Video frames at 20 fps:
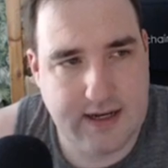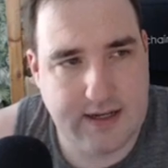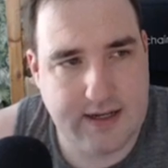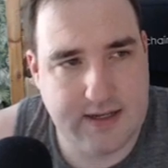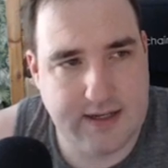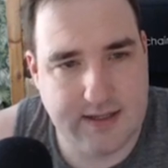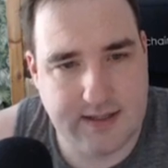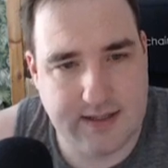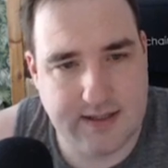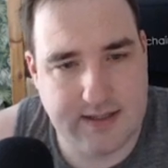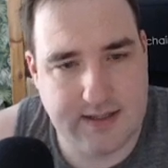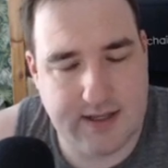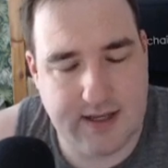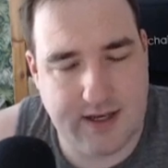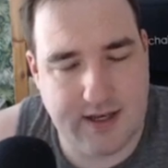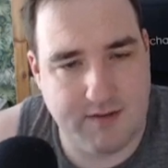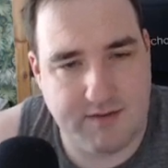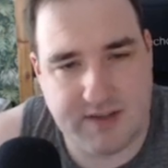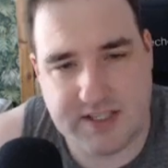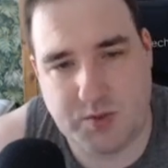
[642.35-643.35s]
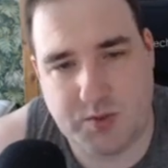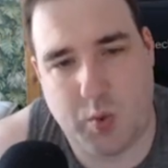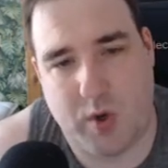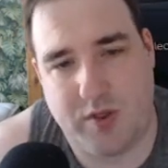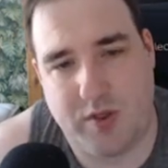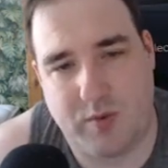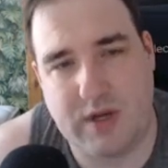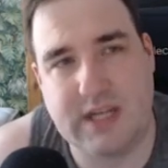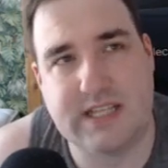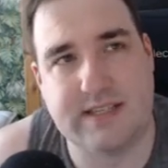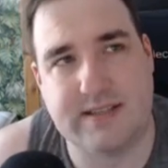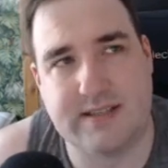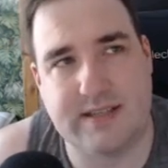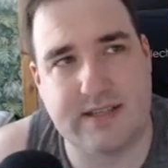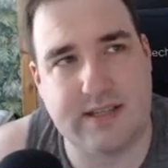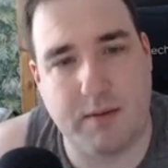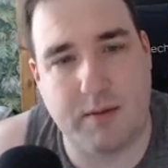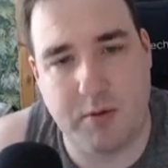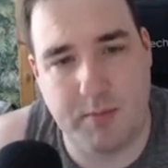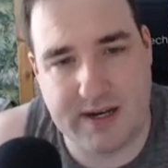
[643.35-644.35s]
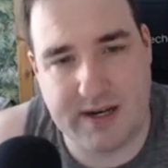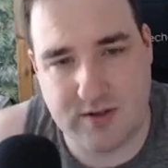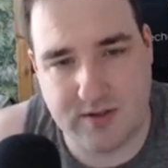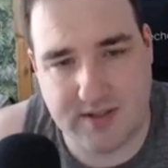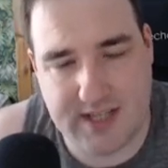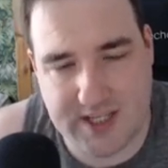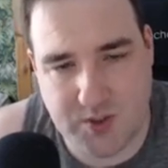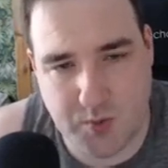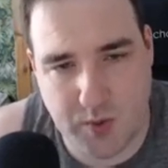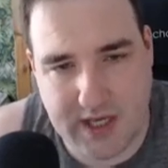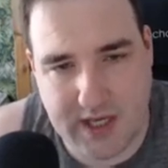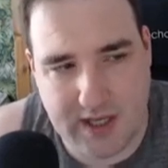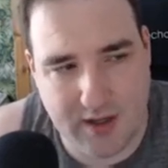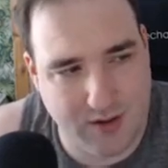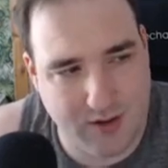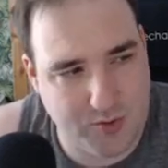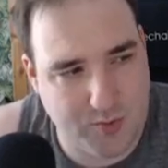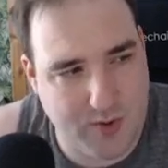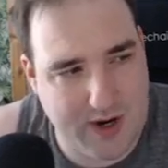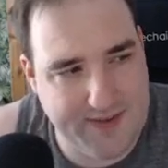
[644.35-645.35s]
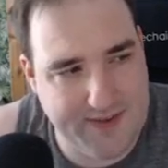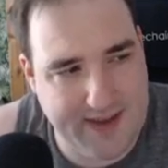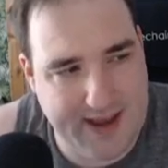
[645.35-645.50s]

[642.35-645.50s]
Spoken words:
because, you know, this is one of the reasons the supplemental sets were killed, right?